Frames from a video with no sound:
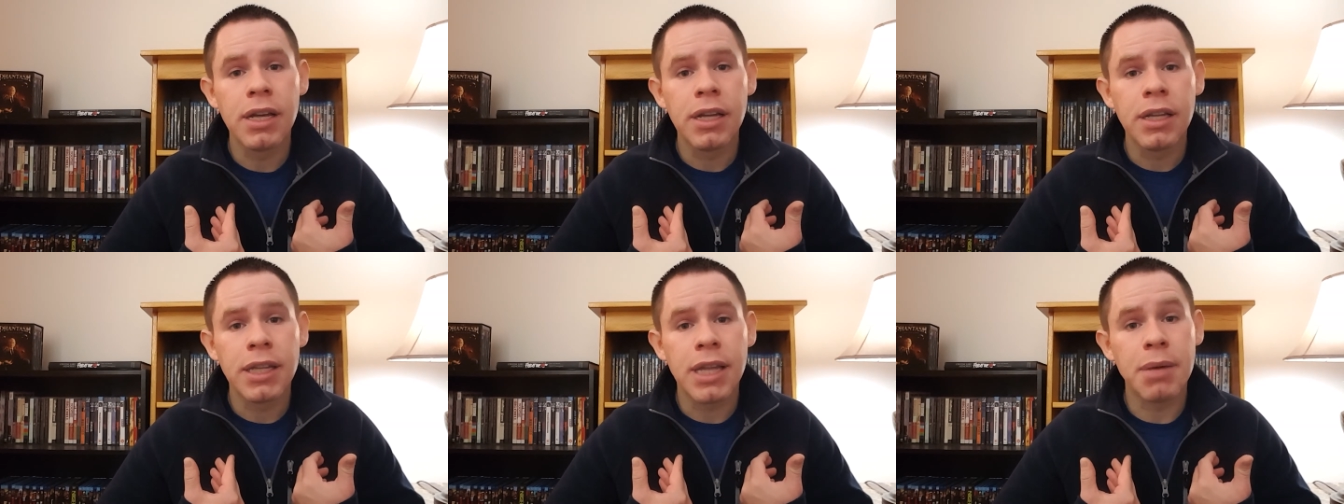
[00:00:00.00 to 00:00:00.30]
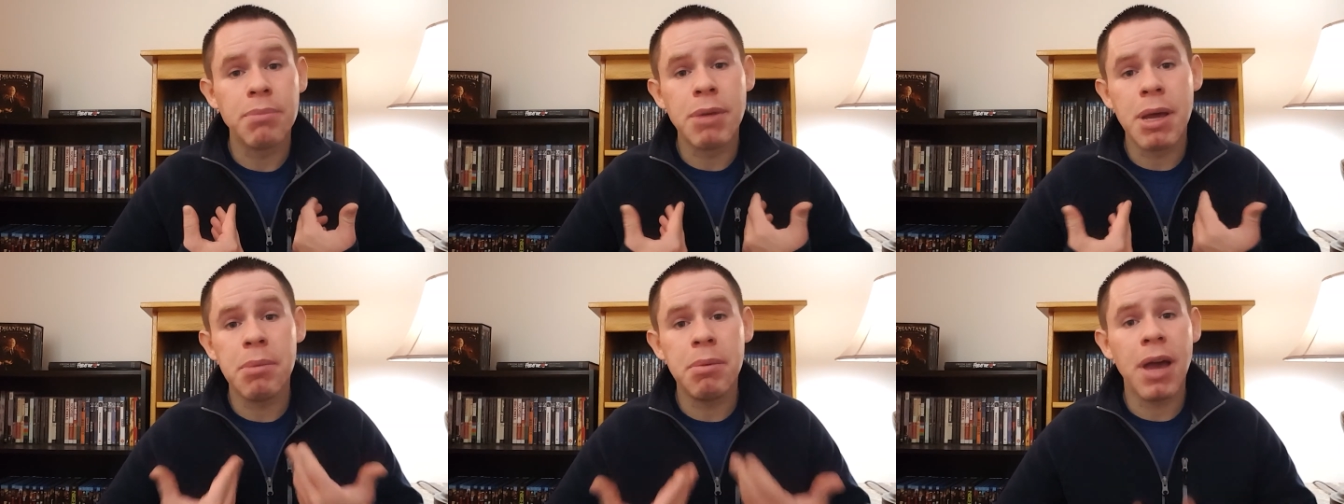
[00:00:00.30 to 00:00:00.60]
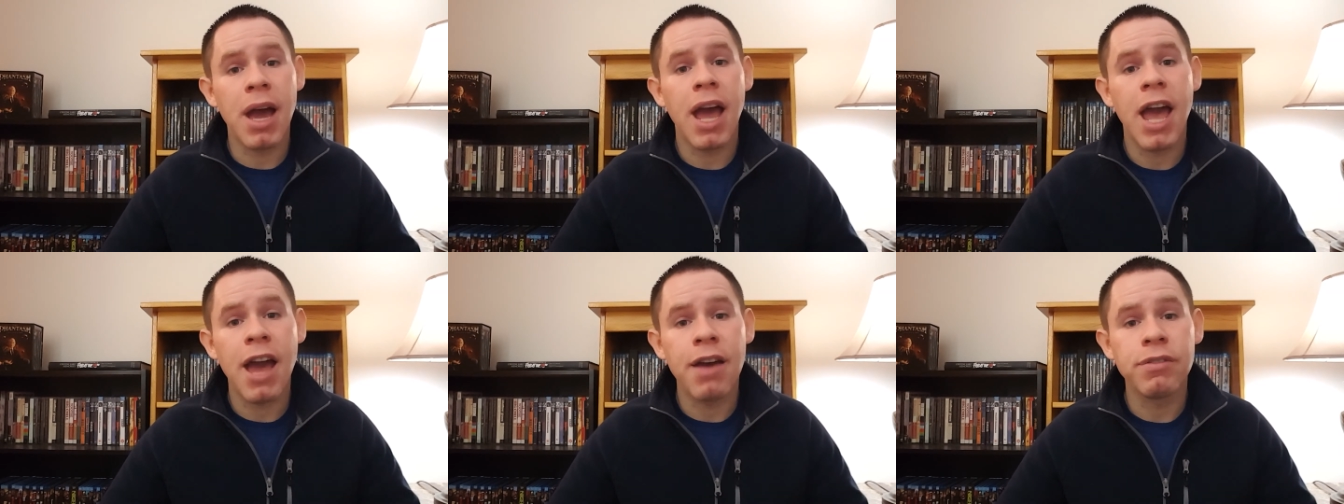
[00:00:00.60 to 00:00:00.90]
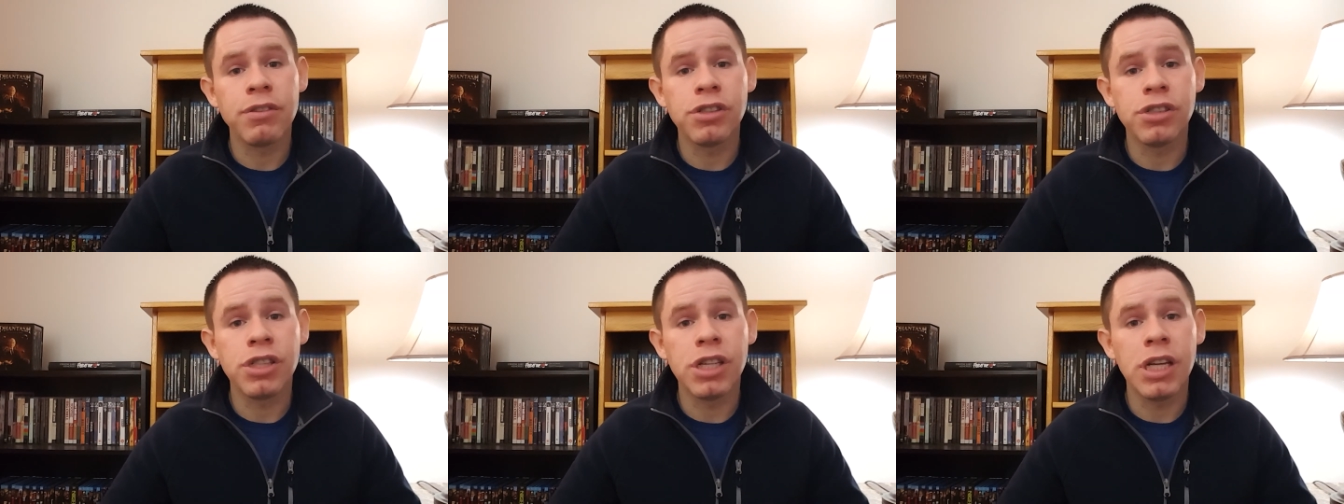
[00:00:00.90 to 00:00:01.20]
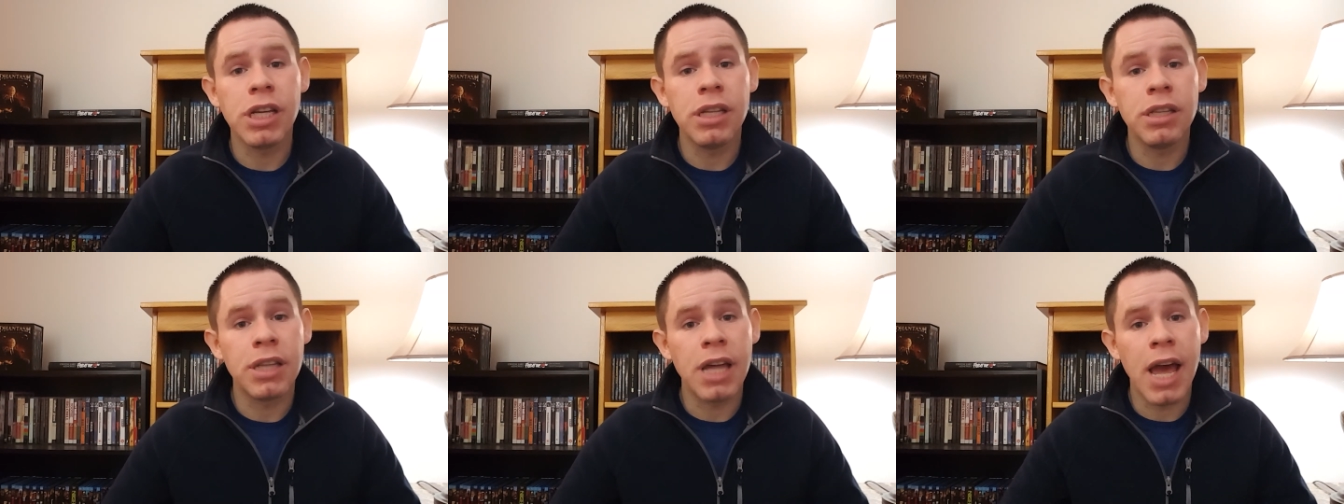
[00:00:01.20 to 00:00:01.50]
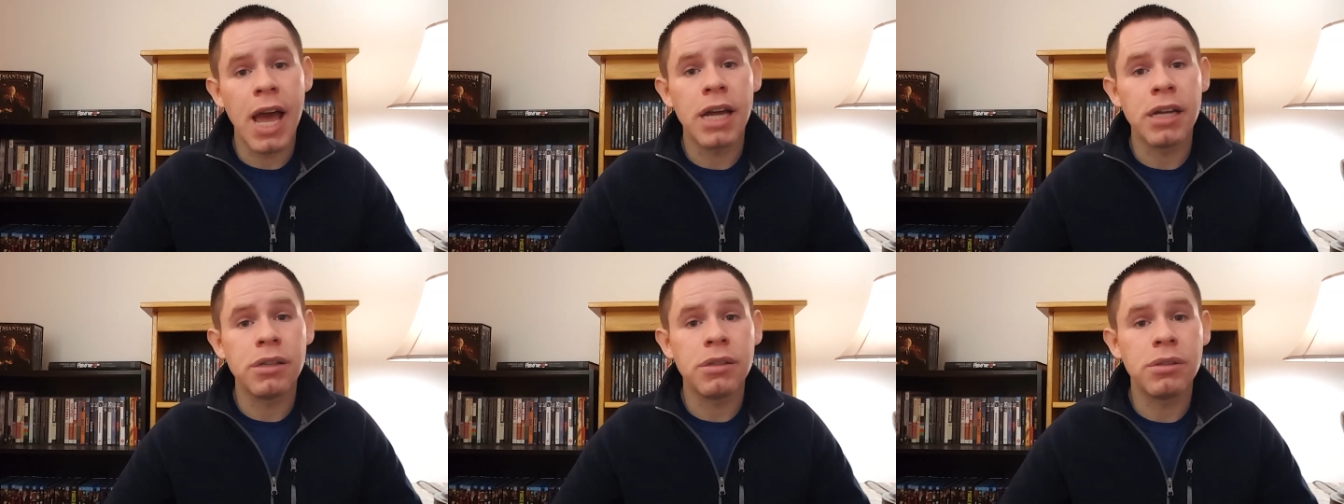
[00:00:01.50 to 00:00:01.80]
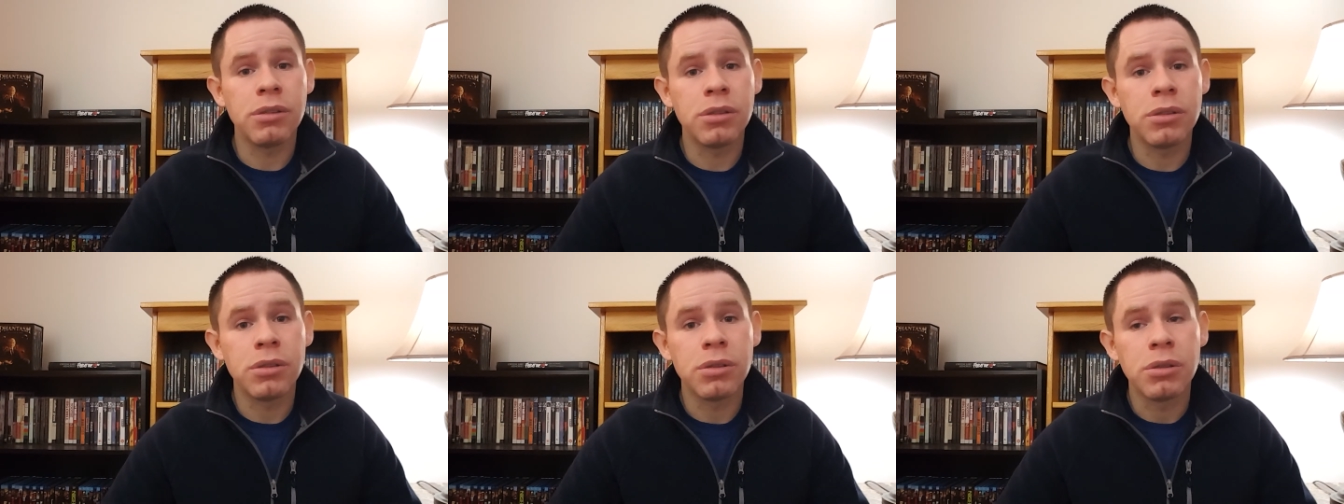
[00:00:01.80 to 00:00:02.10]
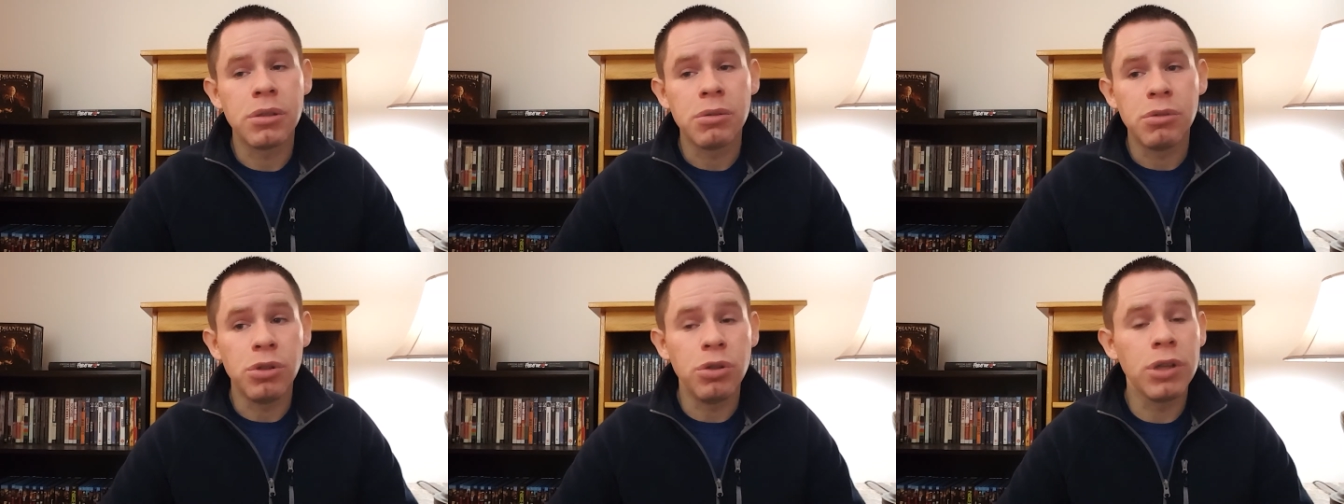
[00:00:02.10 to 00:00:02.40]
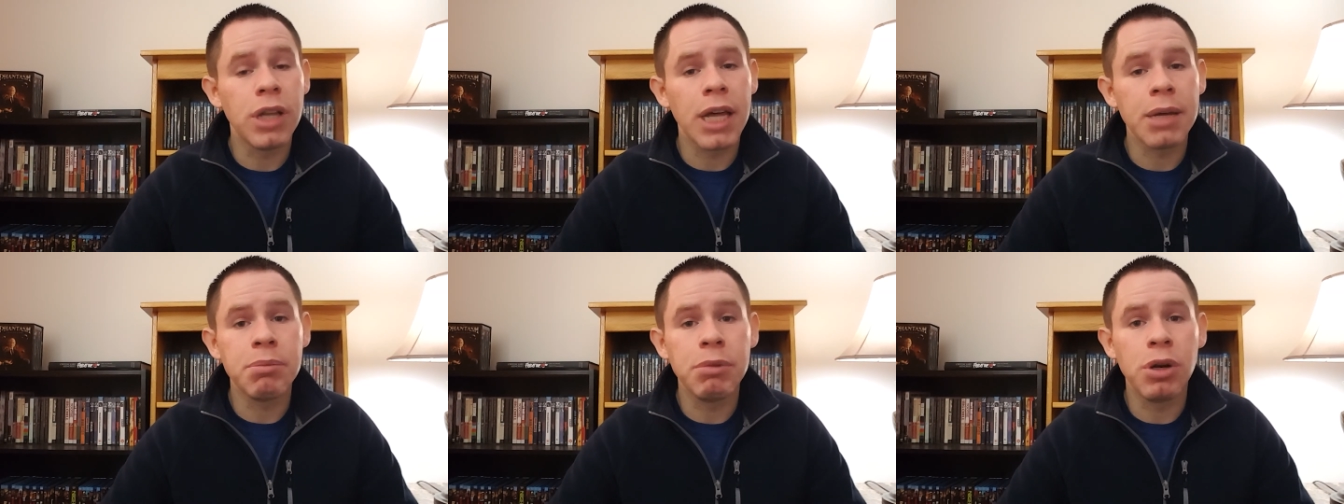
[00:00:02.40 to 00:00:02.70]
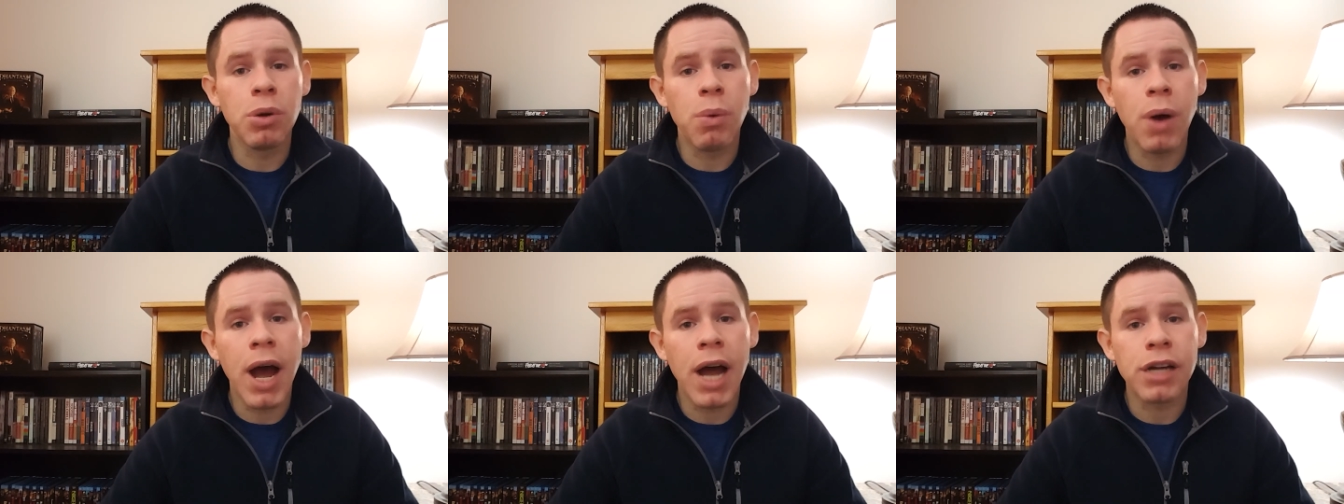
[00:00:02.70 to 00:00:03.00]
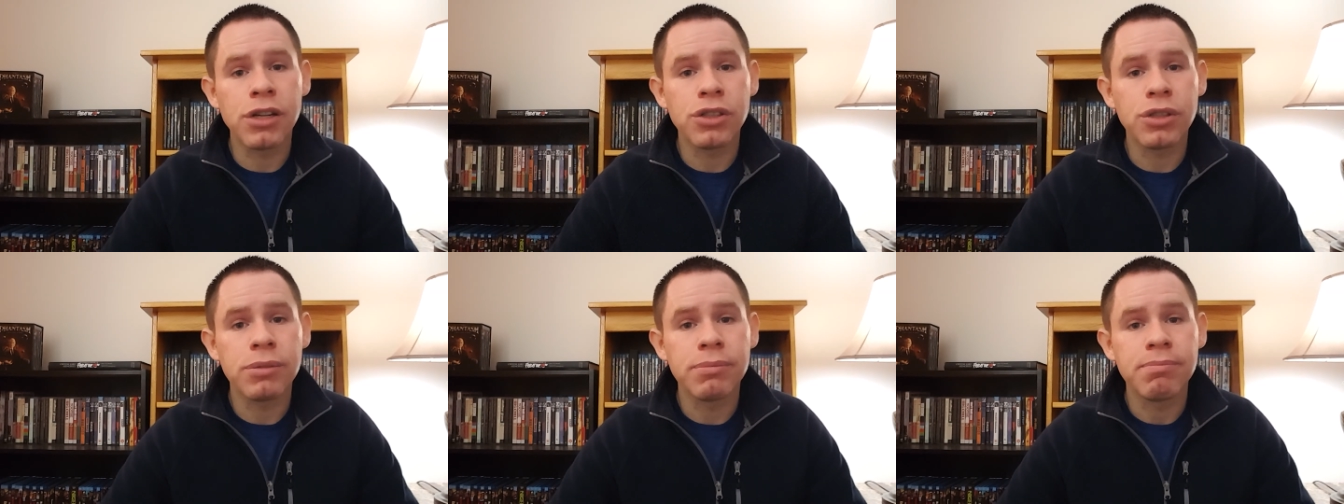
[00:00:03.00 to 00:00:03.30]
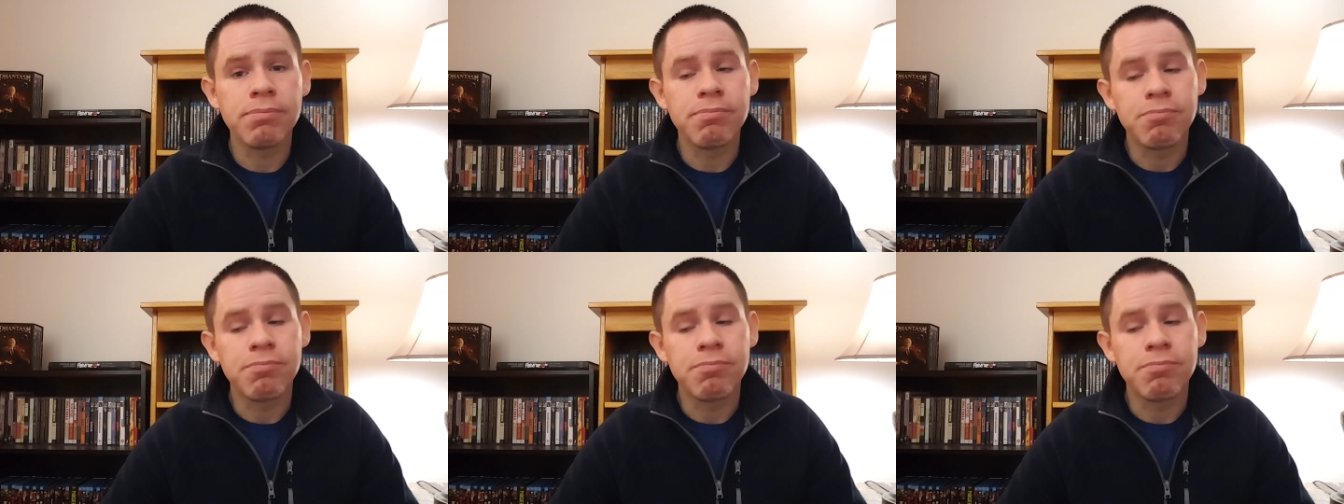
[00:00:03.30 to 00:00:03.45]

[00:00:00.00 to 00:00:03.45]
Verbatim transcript: that maybe I haven't seen that you'd like me to watch.